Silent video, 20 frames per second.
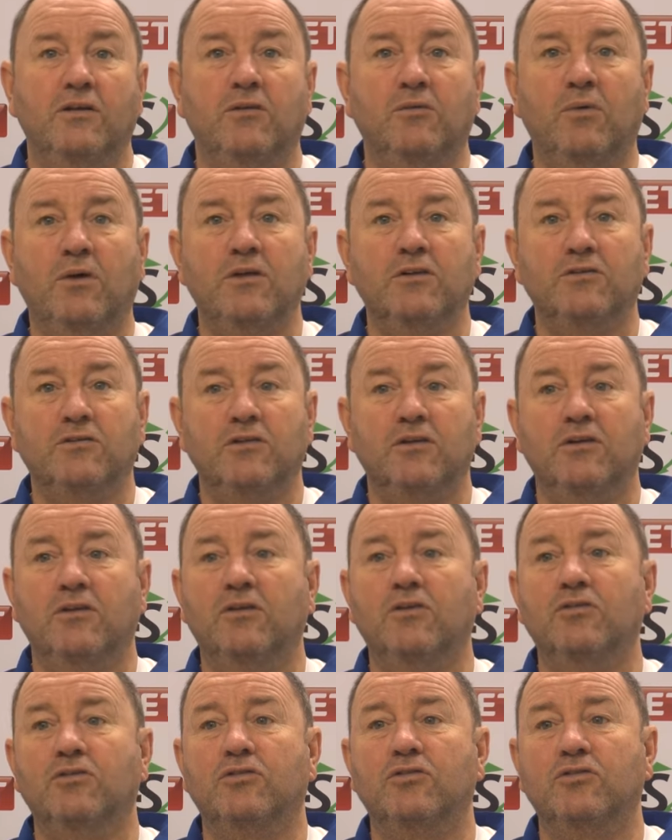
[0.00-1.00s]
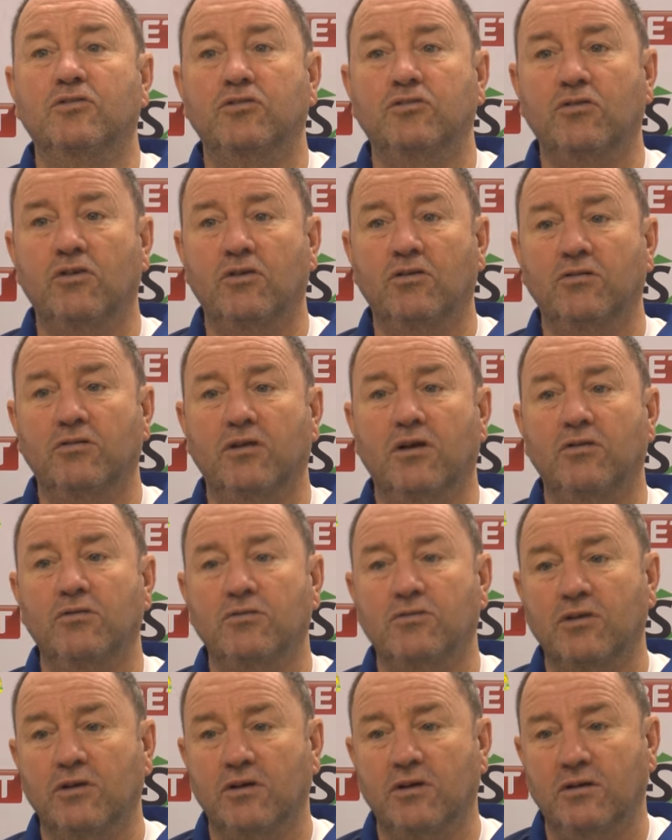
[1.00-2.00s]
the ones that are not so strong,
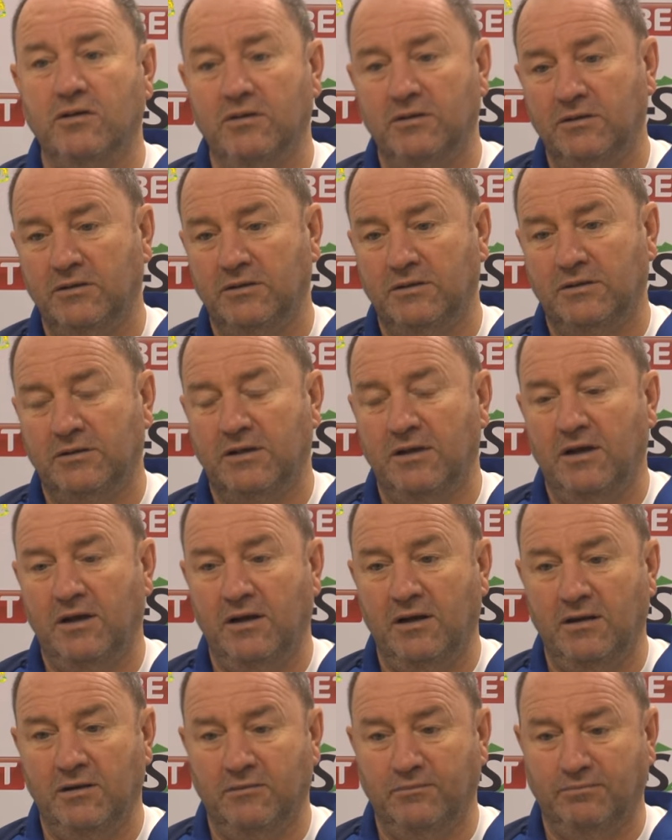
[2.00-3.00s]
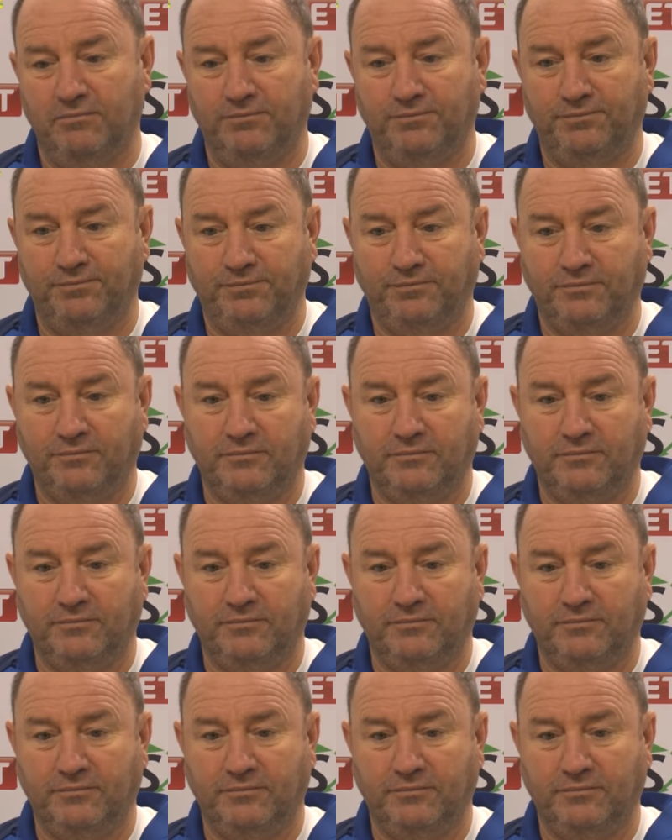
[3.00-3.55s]
those that are. Um,